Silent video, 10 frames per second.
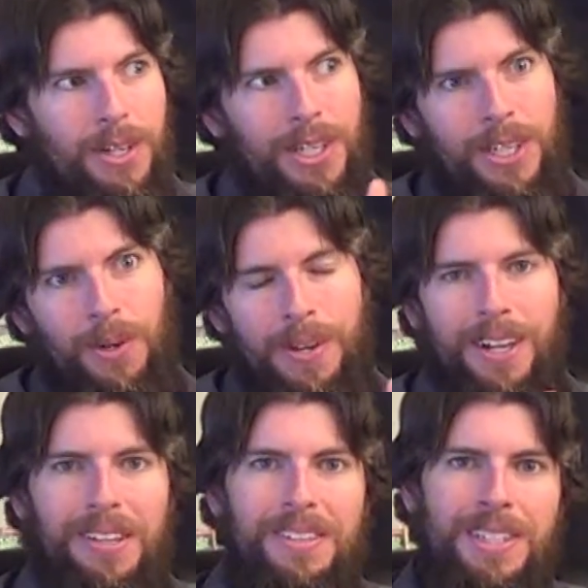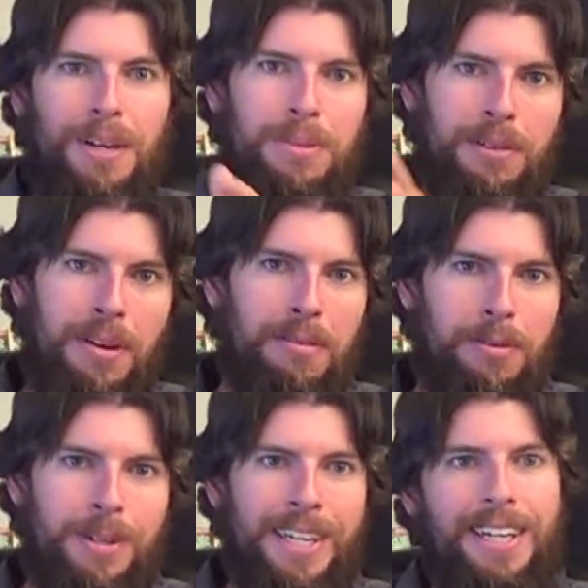showing close-ups of
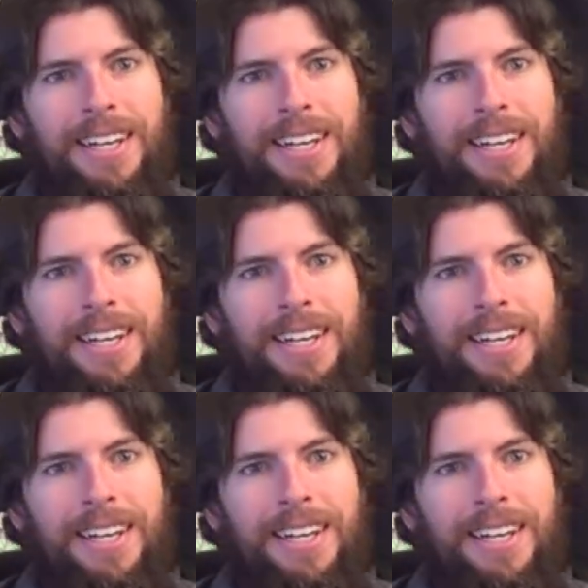everybody.